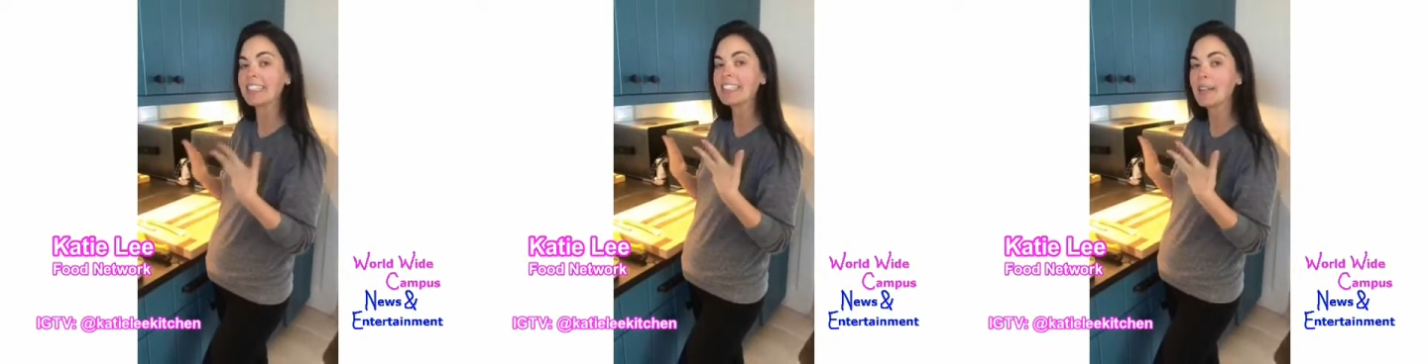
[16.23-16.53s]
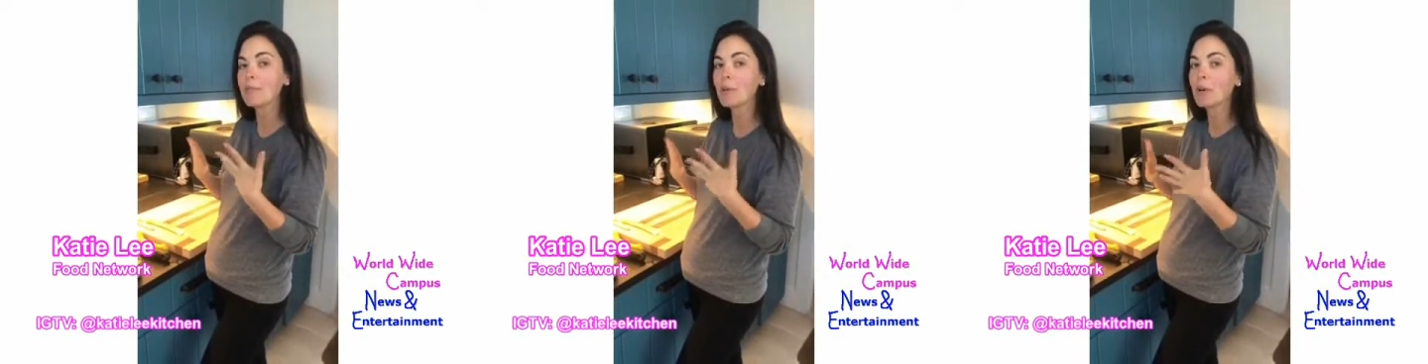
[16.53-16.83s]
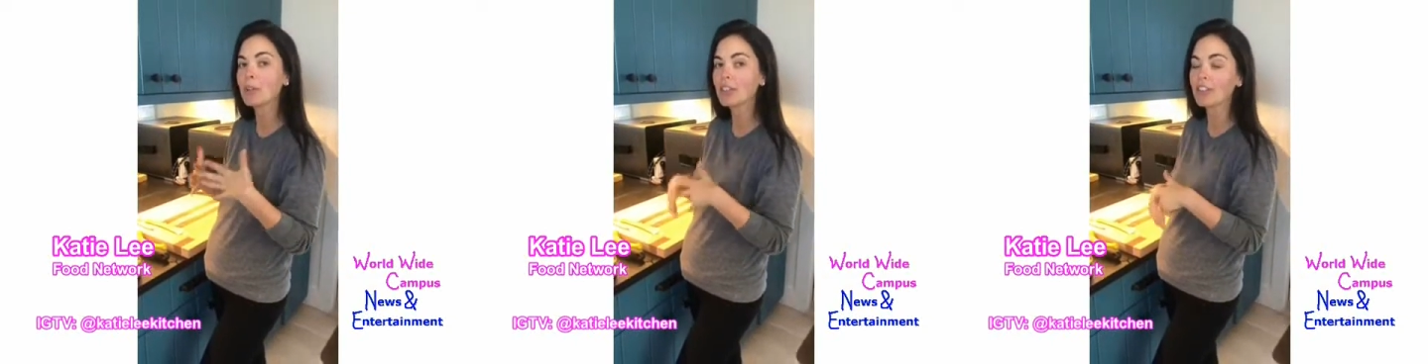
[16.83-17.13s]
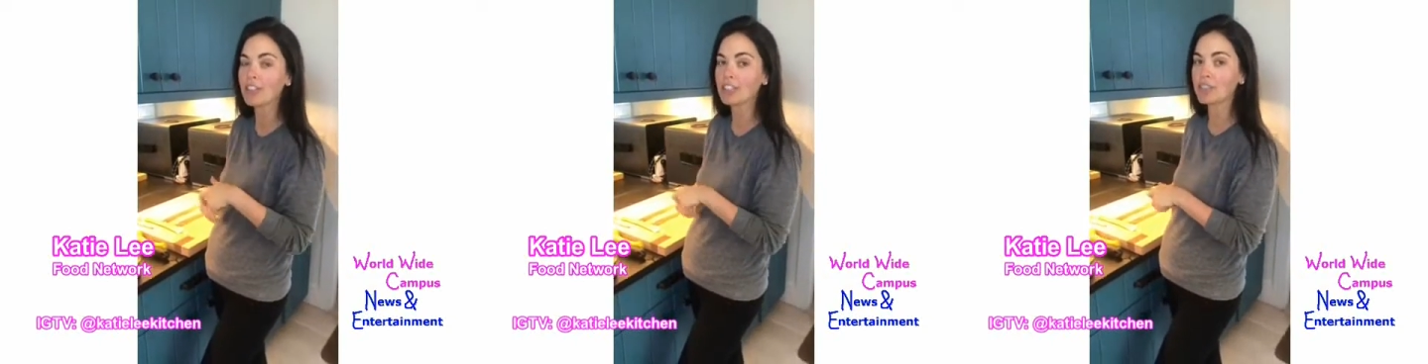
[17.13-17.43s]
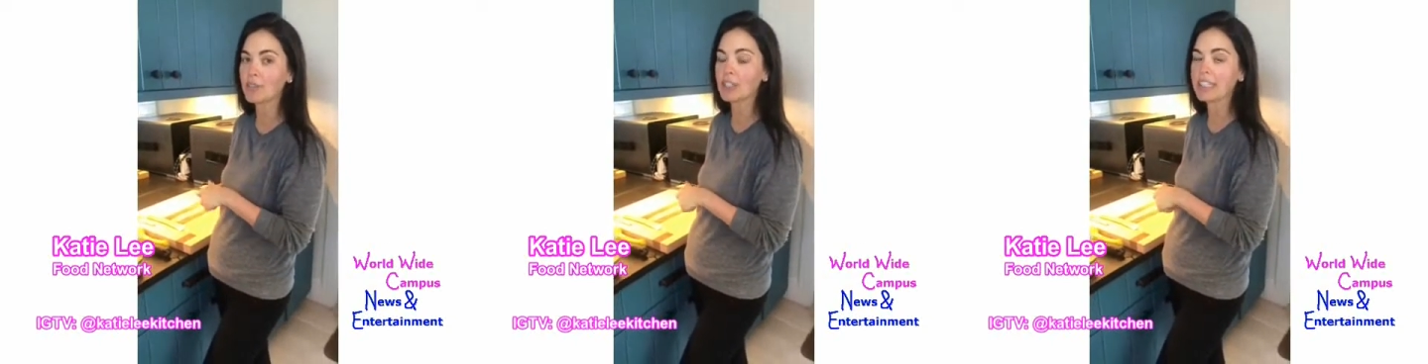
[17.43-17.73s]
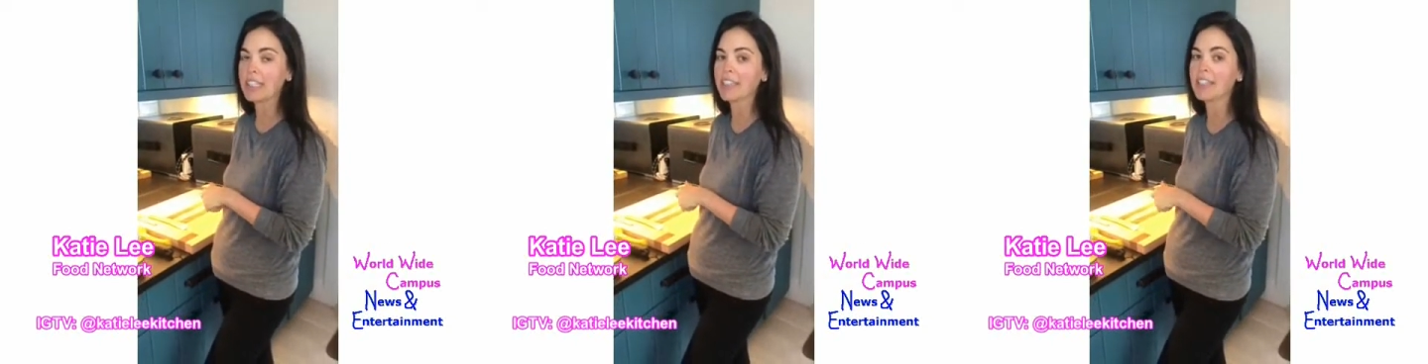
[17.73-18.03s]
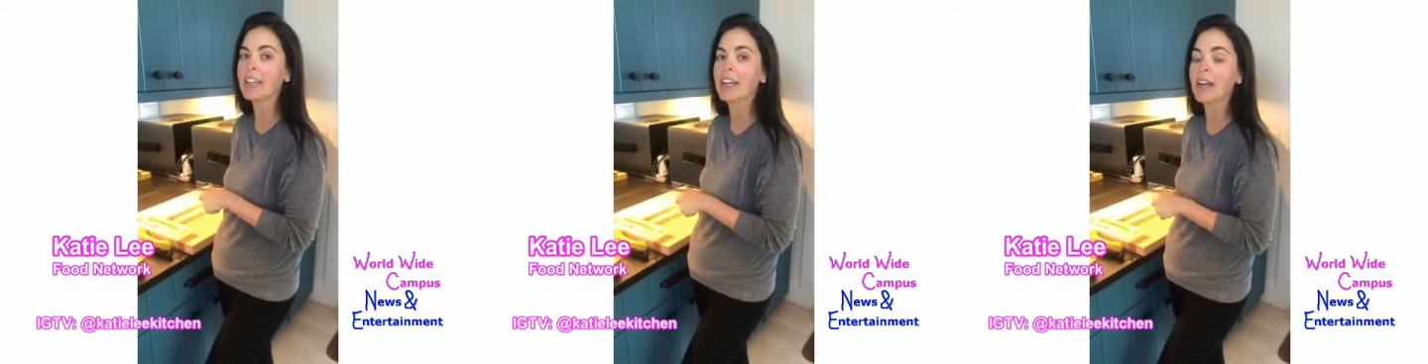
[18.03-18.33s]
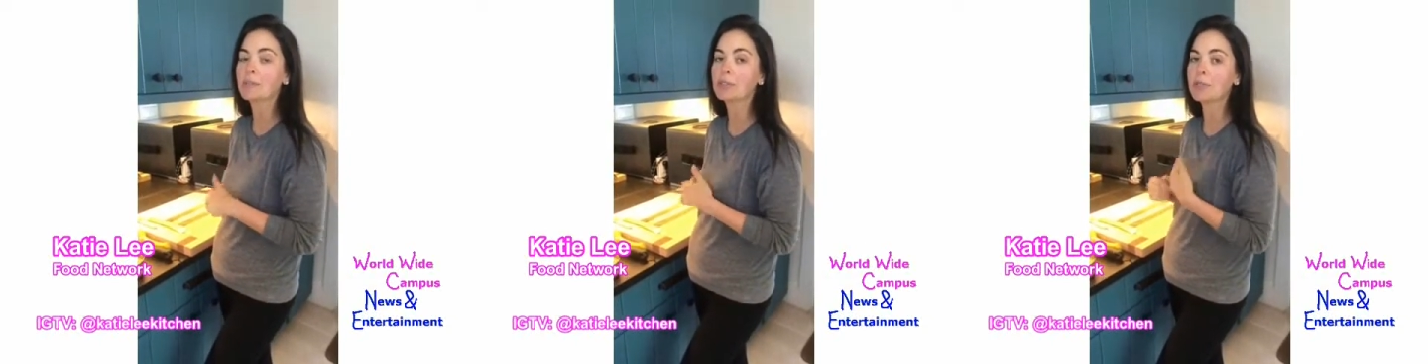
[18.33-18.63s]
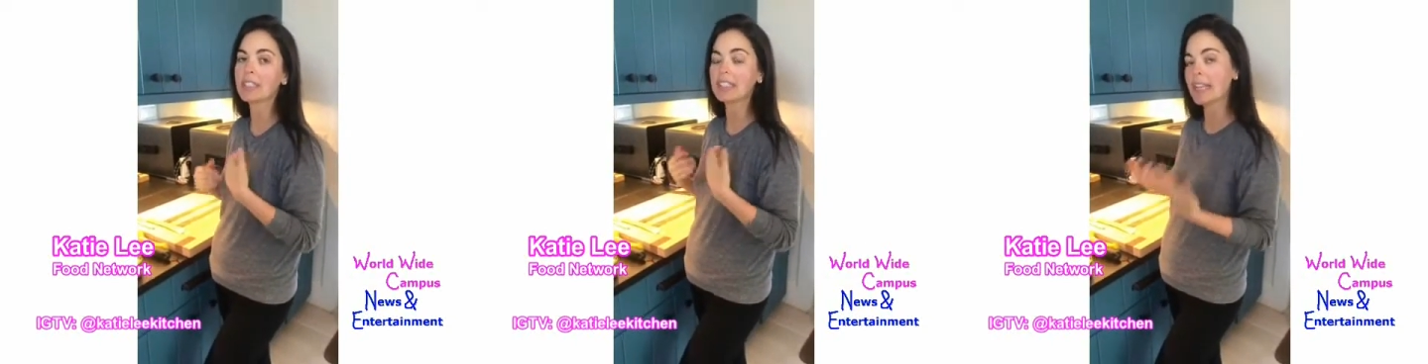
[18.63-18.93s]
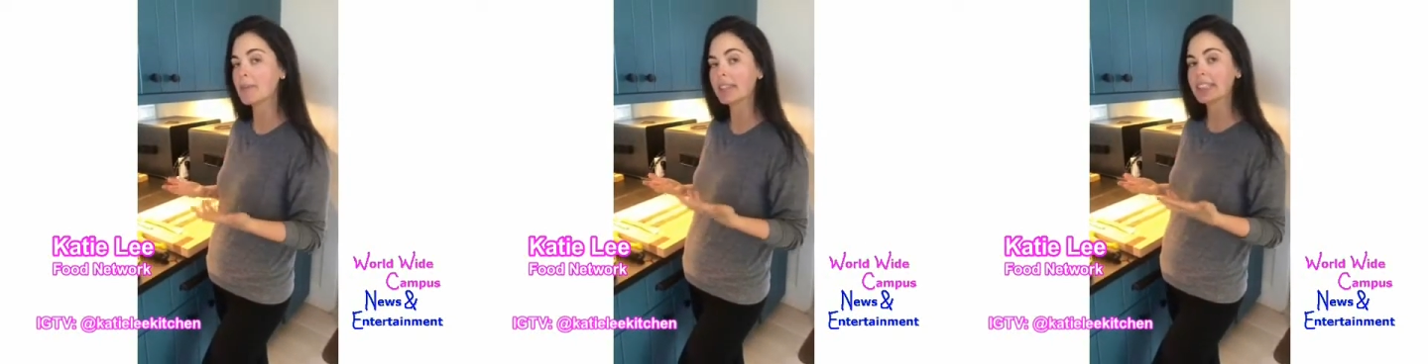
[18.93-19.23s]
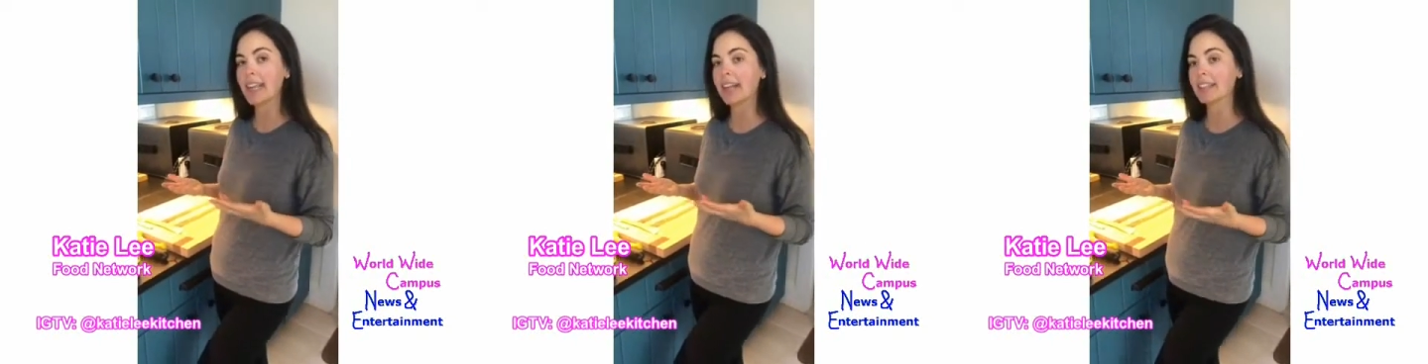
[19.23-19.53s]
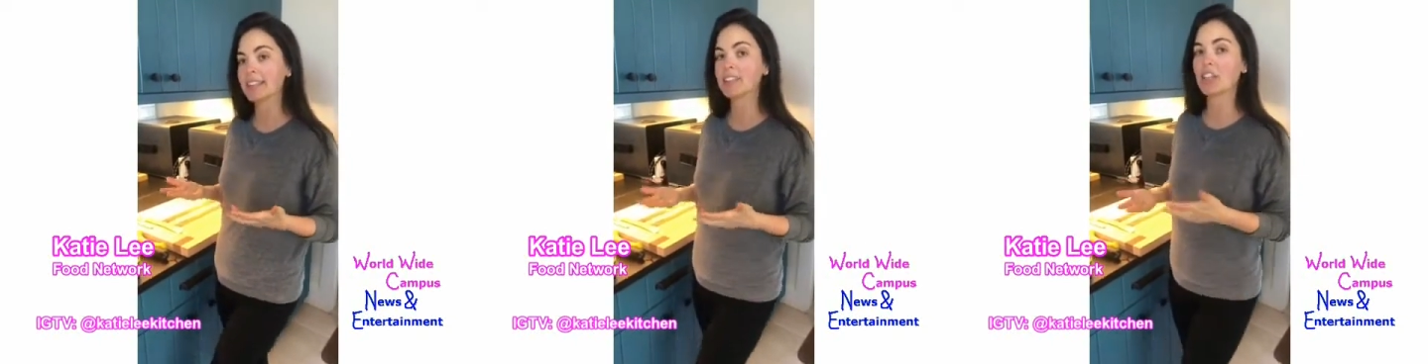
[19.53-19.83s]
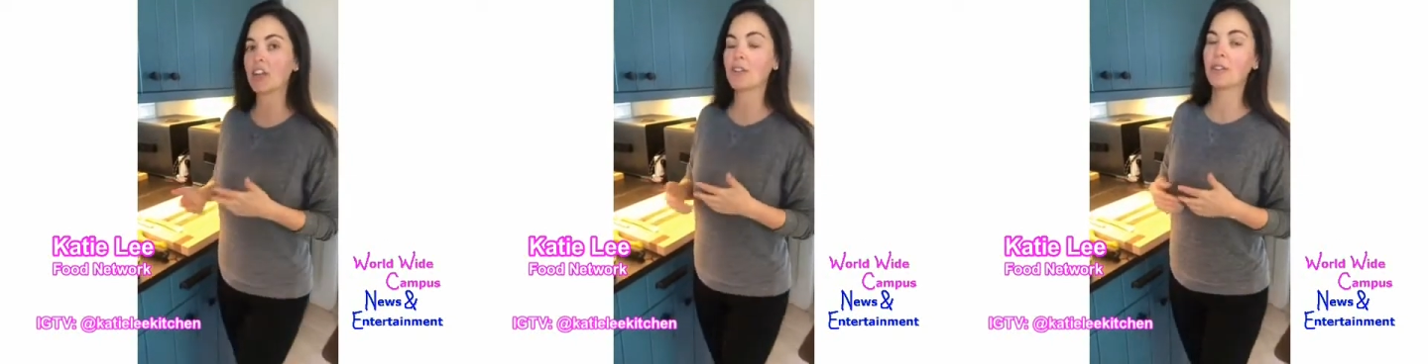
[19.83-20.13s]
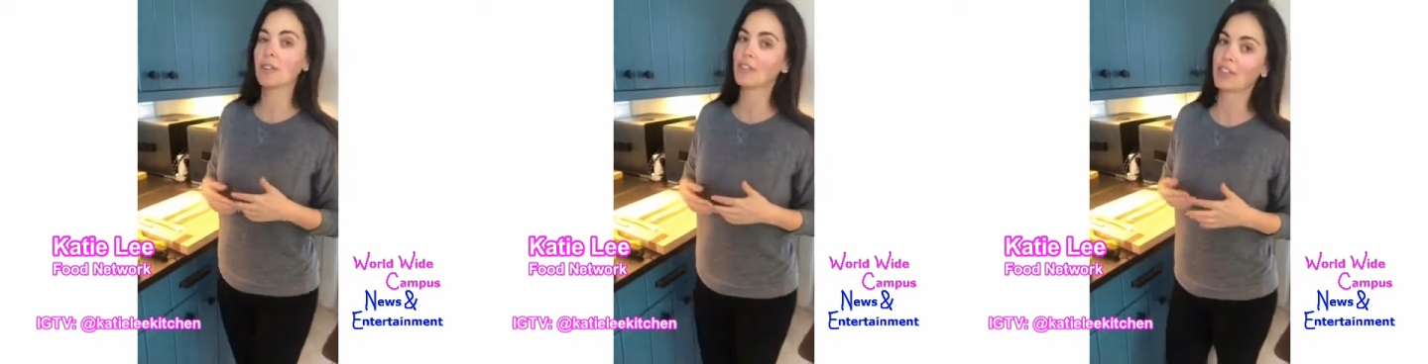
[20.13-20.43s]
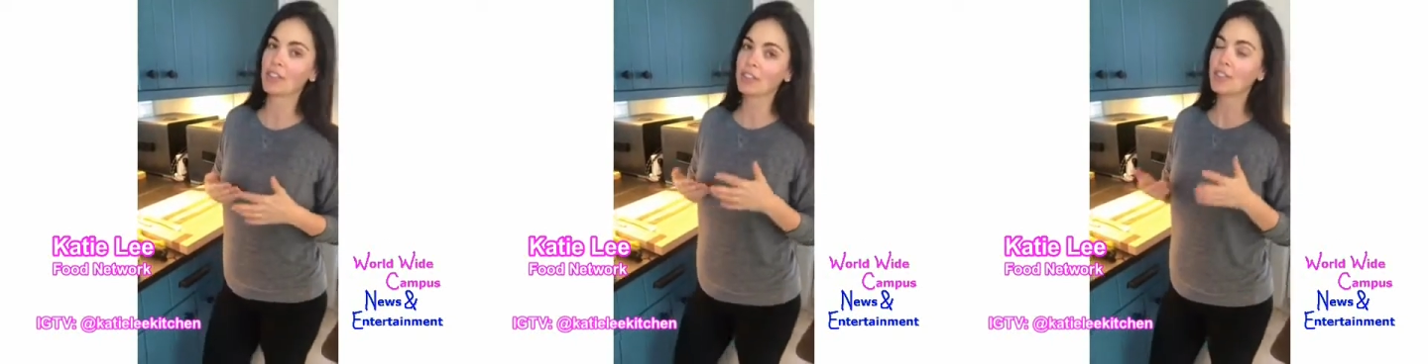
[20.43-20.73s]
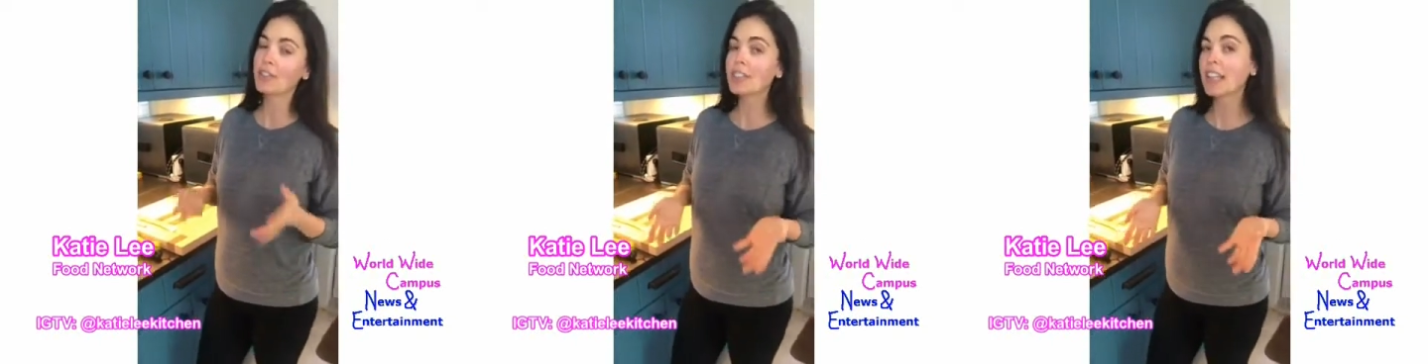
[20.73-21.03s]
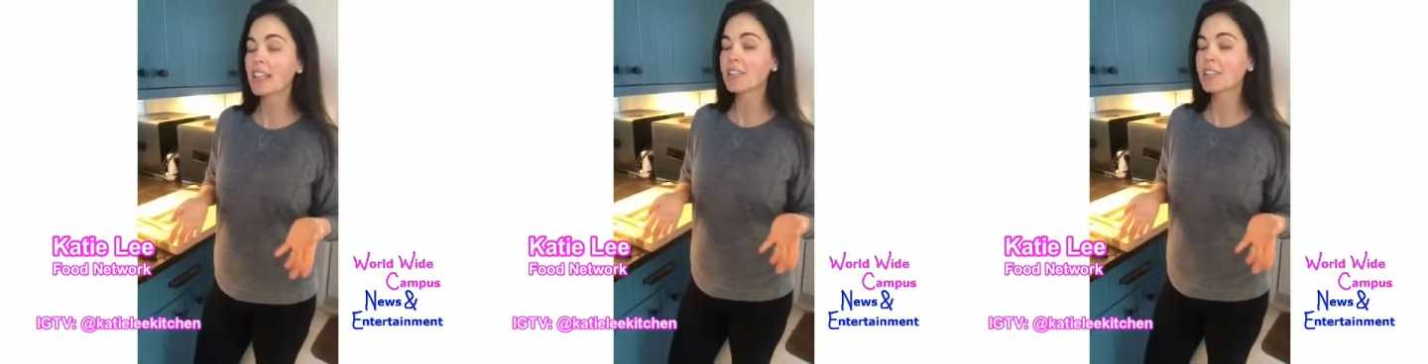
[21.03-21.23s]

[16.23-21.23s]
simple little lunch for us here. I'm doing a salmon salad, so if you're a tuna salad